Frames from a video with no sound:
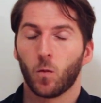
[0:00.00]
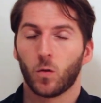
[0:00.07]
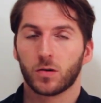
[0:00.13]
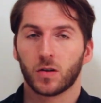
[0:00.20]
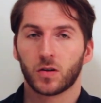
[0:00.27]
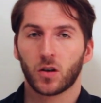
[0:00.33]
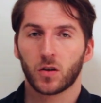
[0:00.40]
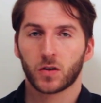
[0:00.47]

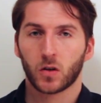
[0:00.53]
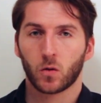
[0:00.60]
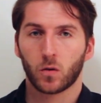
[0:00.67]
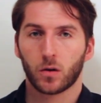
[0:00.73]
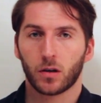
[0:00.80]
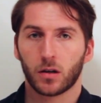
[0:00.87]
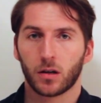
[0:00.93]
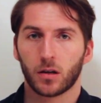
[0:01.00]
What is
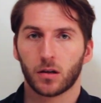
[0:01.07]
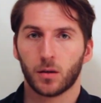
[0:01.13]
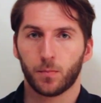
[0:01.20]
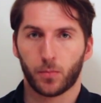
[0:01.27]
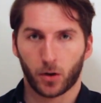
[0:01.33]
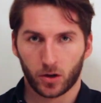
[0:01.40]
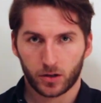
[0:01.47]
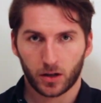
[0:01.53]
also
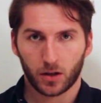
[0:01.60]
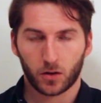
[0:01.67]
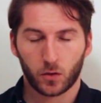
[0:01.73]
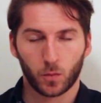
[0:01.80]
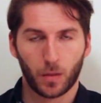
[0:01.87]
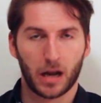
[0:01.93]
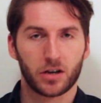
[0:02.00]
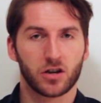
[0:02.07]
important
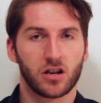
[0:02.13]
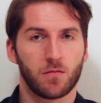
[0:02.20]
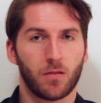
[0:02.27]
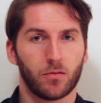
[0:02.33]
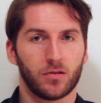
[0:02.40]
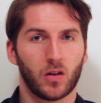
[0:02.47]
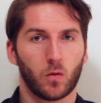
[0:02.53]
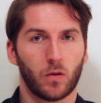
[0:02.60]
to mention
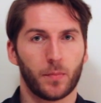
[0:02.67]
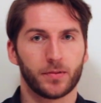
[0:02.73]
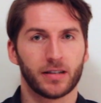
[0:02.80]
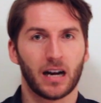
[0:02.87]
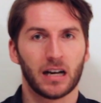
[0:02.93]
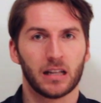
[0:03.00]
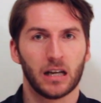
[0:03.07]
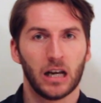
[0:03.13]
about that
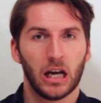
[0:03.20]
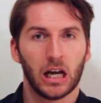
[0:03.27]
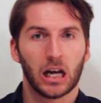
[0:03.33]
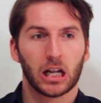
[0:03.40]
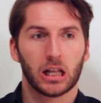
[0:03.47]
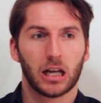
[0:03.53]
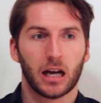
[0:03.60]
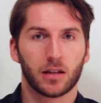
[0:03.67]
website,
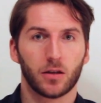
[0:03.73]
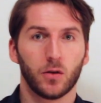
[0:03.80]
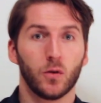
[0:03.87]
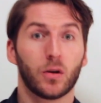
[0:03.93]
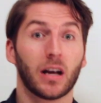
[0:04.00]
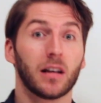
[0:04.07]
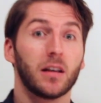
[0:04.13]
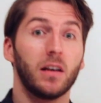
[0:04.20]
that
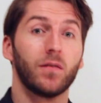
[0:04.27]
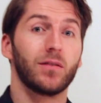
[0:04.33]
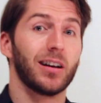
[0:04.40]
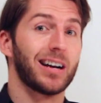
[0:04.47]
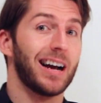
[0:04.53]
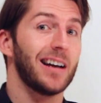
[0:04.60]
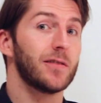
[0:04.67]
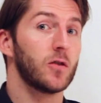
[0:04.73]
you can give
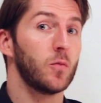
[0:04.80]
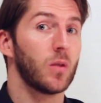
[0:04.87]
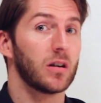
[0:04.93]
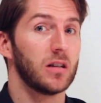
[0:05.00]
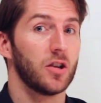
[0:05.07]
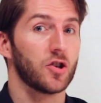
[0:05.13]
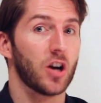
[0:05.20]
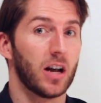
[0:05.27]
the customer
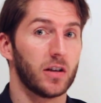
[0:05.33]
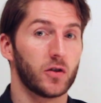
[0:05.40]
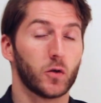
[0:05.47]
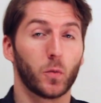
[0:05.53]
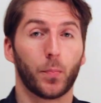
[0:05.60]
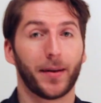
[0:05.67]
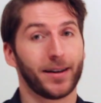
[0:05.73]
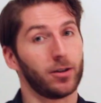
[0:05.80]
the chance
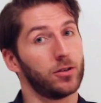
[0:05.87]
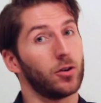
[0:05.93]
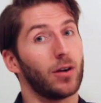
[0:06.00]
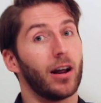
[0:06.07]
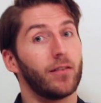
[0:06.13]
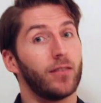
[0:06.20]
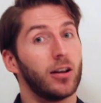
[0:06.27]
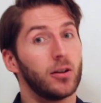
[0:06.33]
to pay on
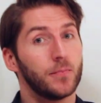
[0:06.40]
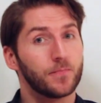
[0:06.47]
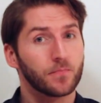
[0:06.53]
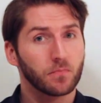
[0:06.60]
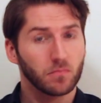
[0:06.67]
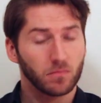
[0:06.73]
arrival